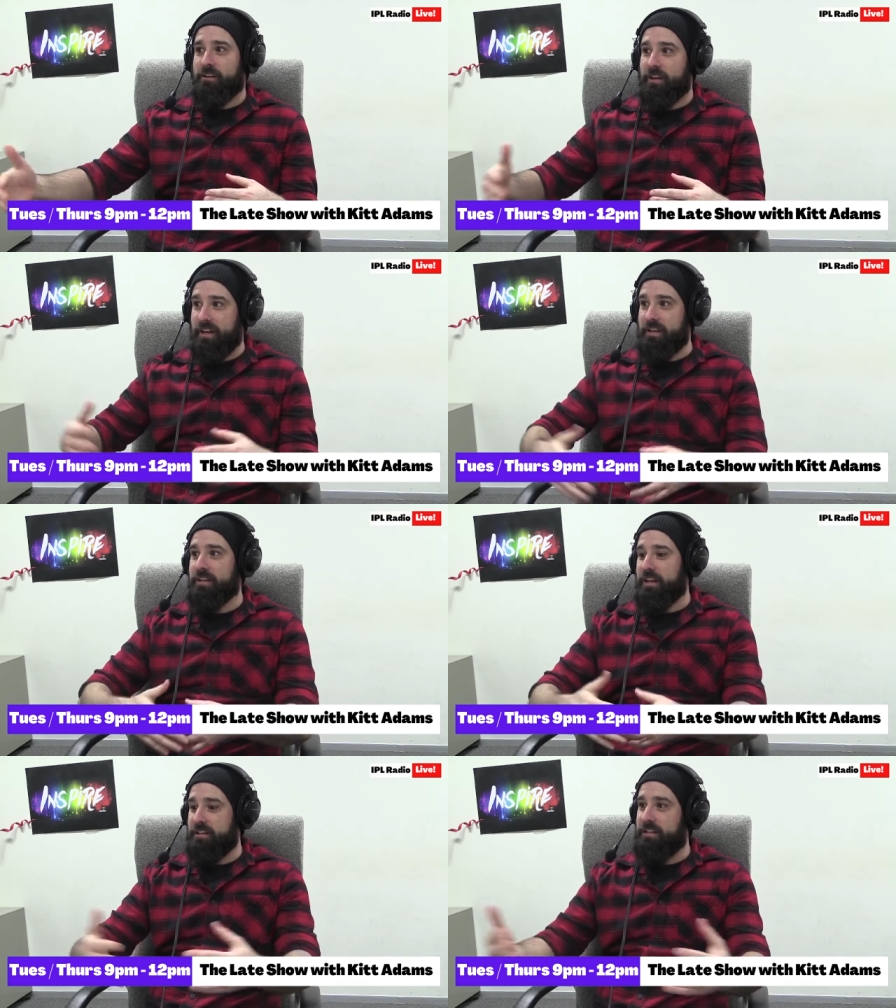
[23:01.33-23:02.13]

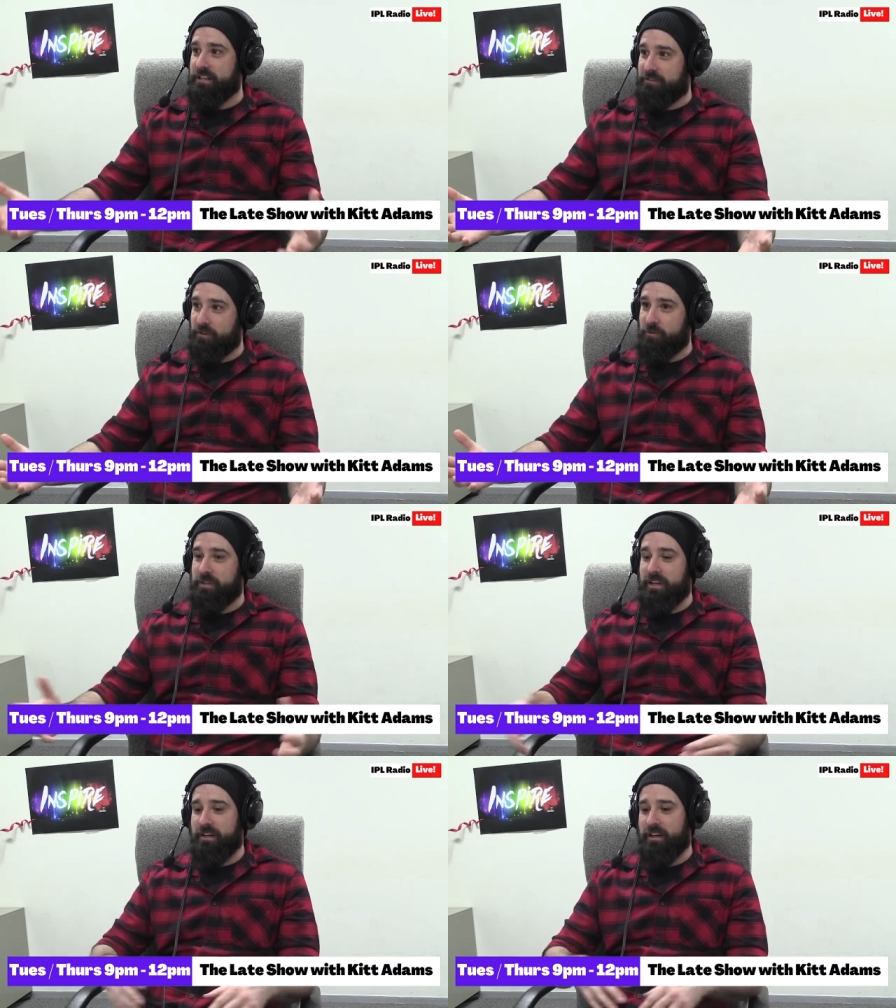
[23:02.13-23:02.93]
into these films
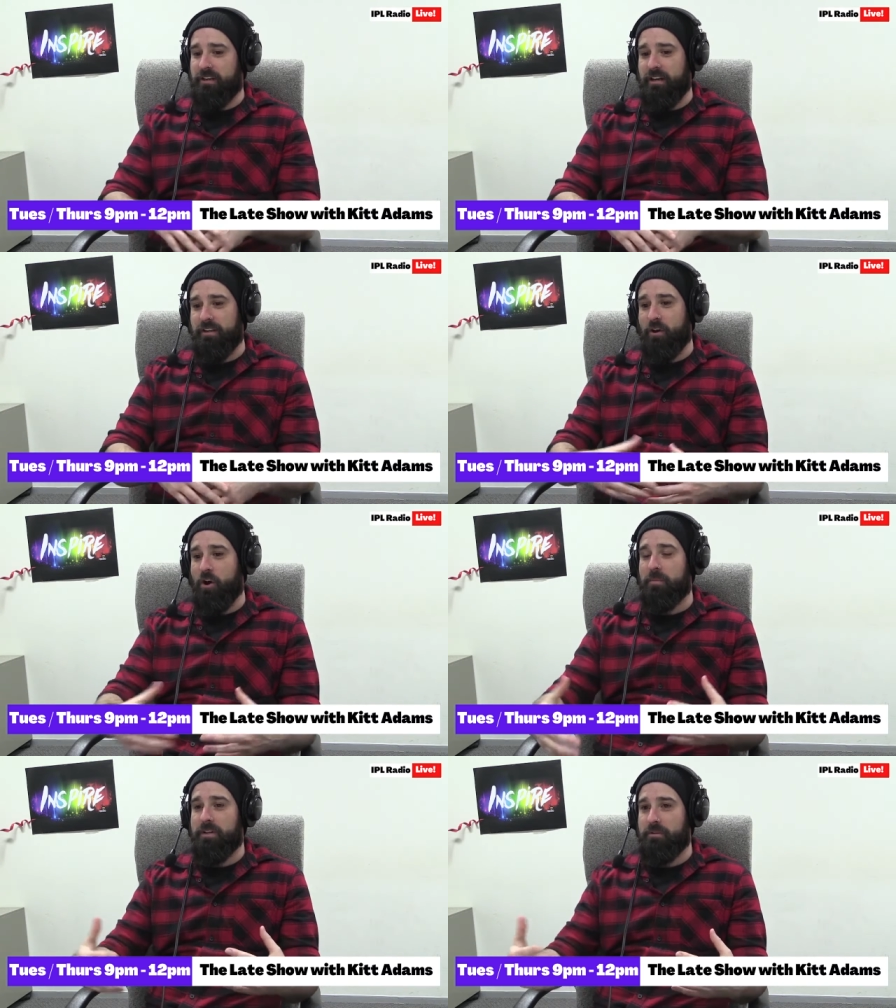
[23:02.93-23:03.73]
in a
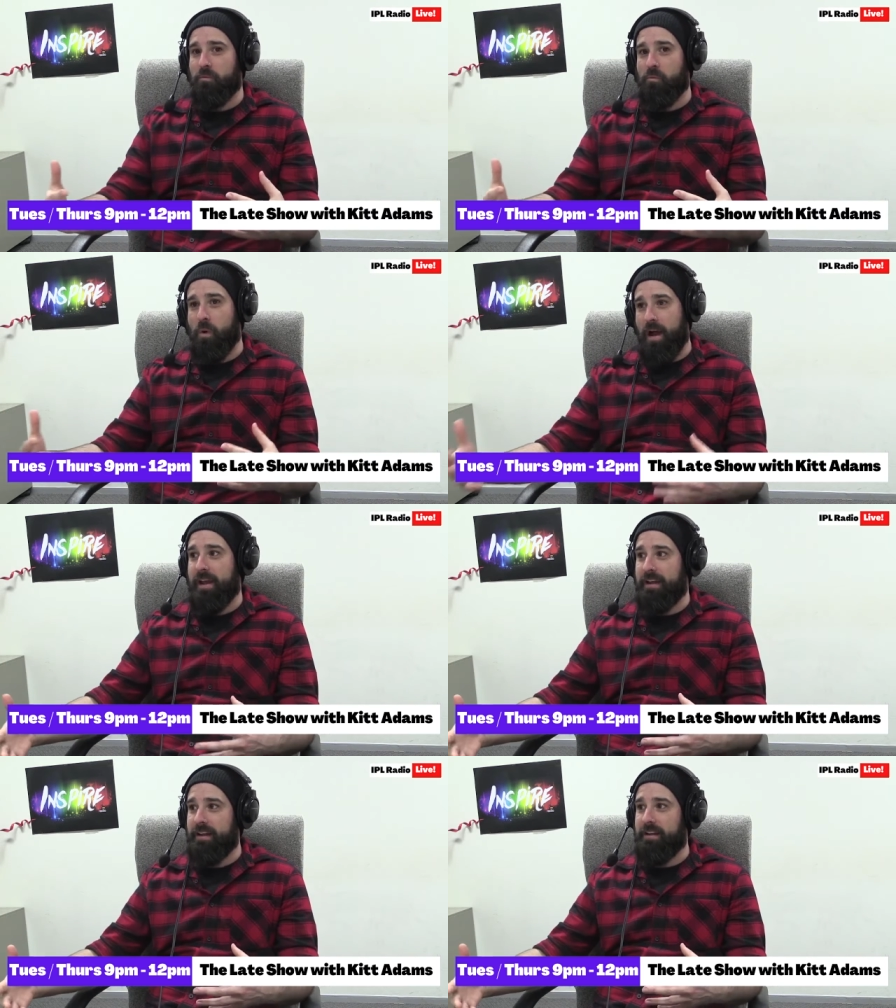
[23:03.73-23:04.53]
common
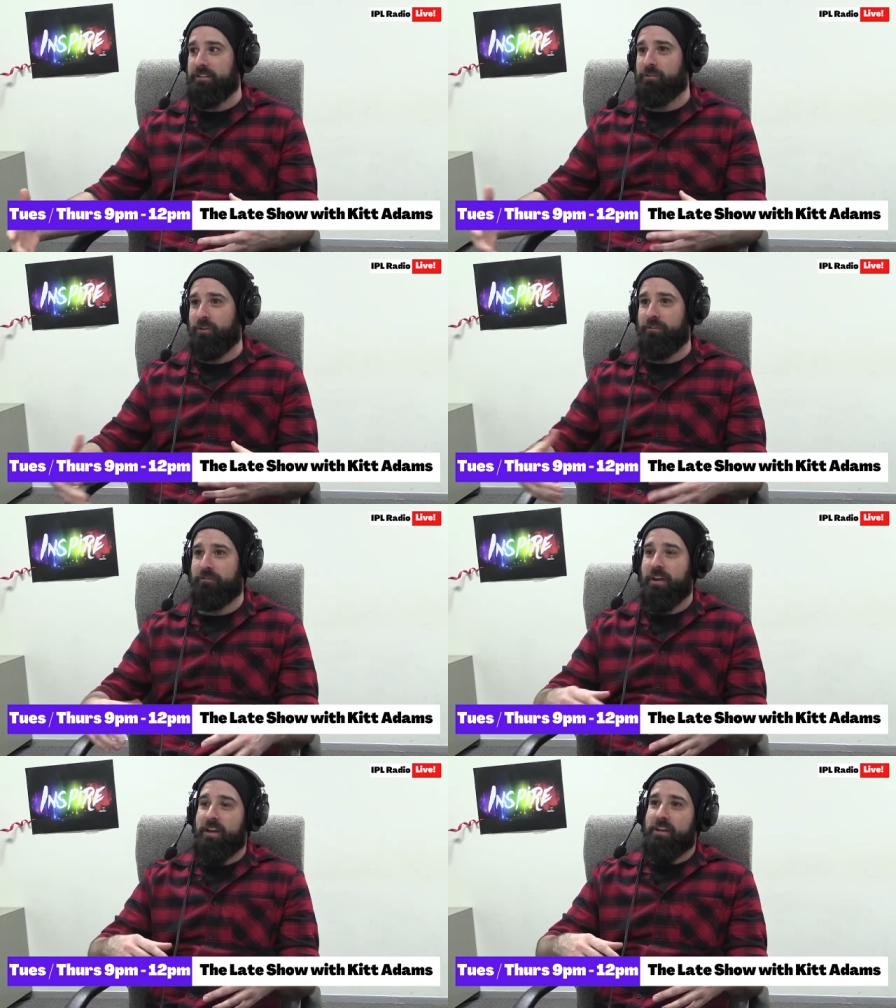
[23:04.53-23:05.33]
way, it sort of
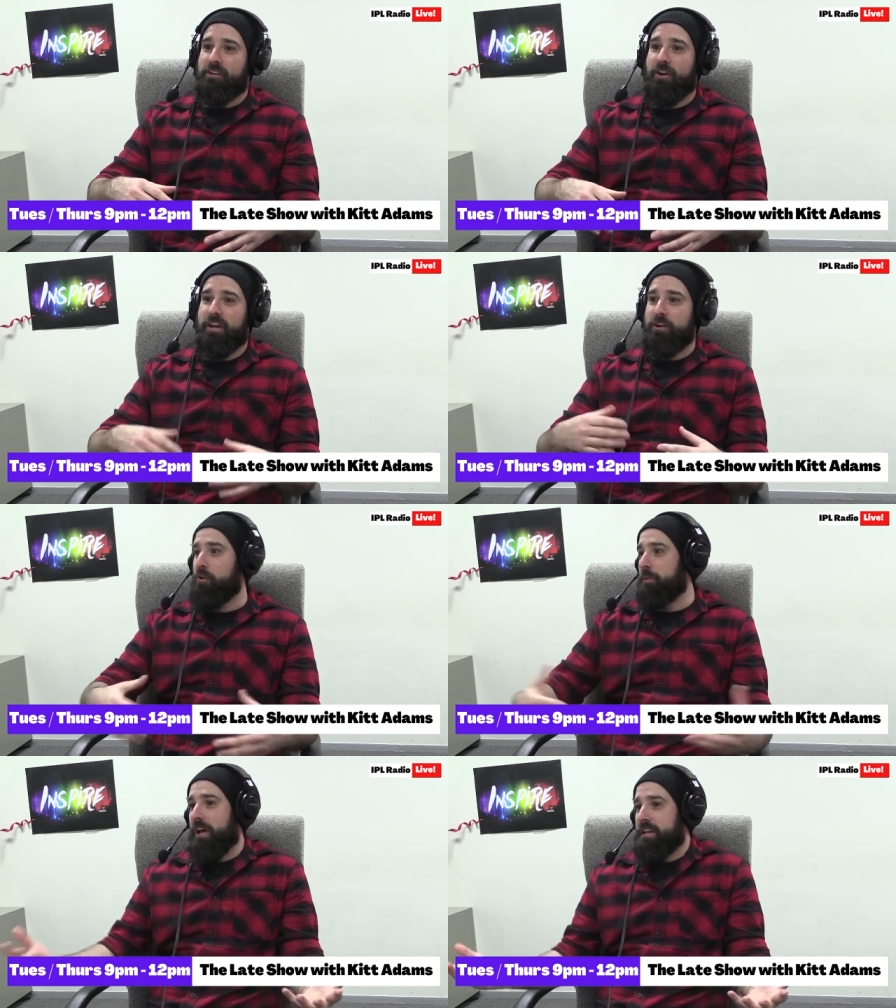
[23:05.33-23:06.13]
it
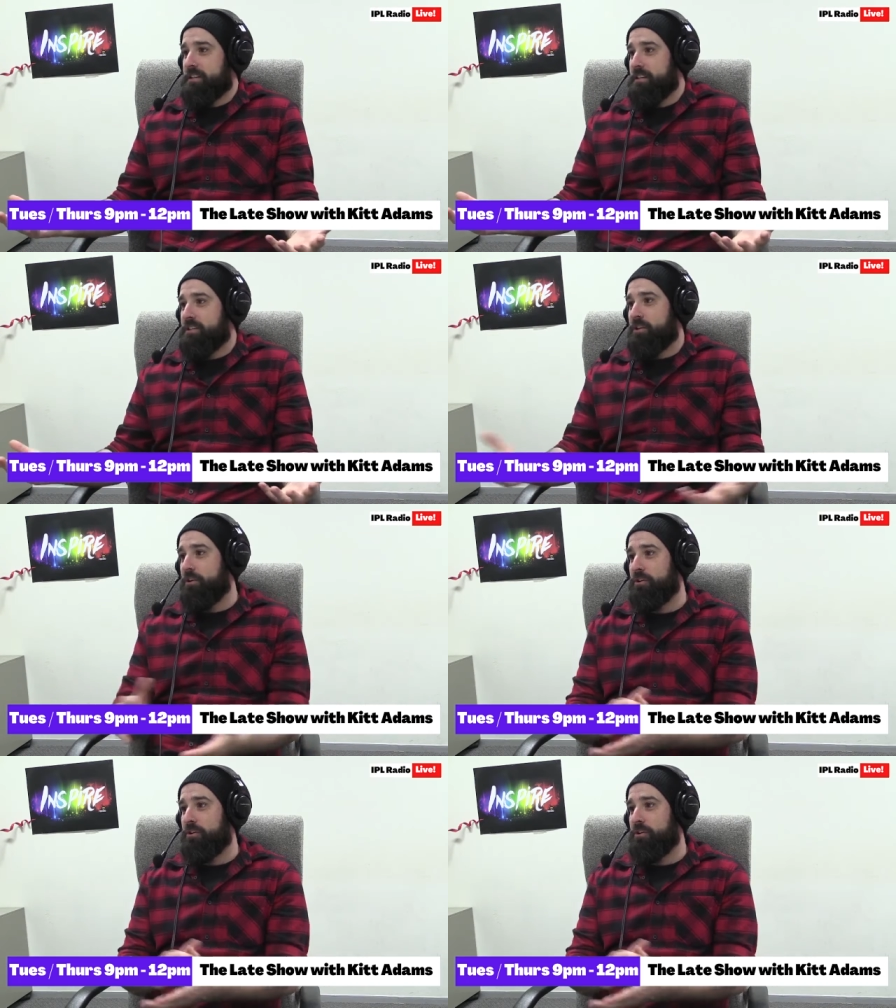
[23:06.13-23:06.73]
normalizes it. So